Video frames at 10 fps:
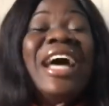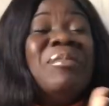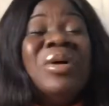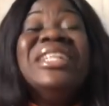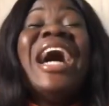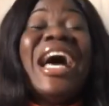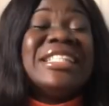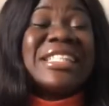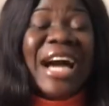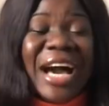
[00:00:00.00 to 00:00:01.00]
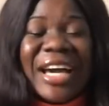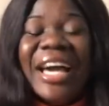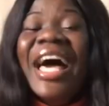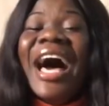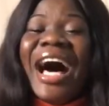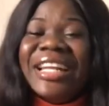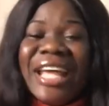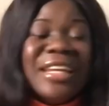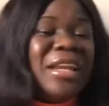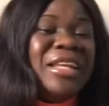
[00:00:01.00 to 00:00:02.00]
money heist gang. And
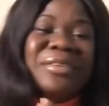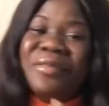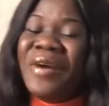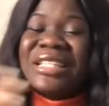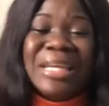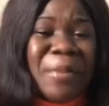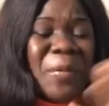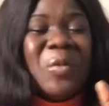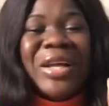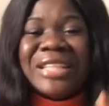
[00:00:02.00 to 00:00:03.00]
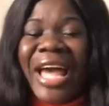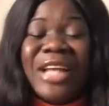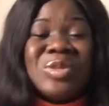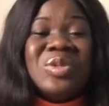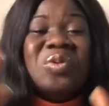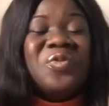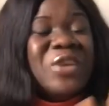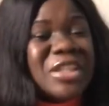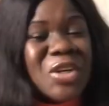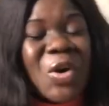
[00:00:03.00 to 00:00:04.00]
then in fact, people went ahead to do
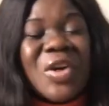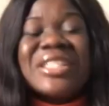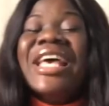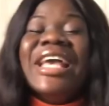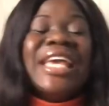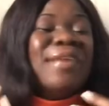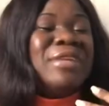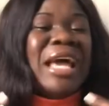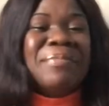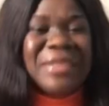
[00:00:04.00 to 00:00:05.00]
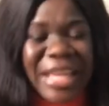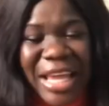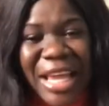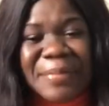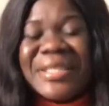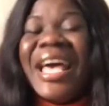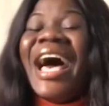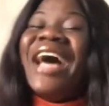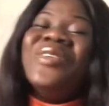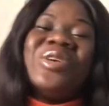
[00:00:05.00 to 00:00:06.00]
videos, gave them names,
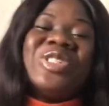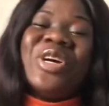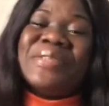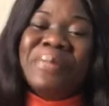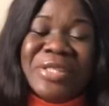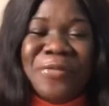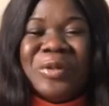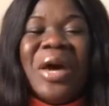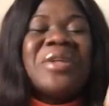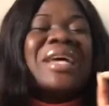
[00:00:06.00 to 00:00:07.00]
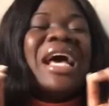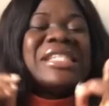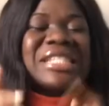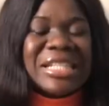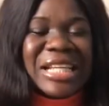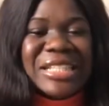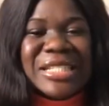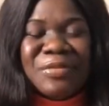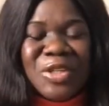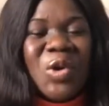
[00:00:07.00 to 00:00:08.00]
and it was just beautiful. That was why I started
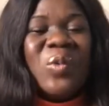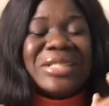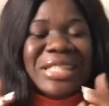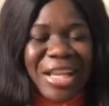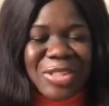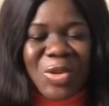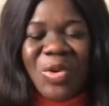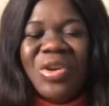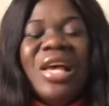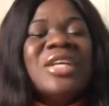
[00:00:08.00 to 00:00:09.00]
this video with that song.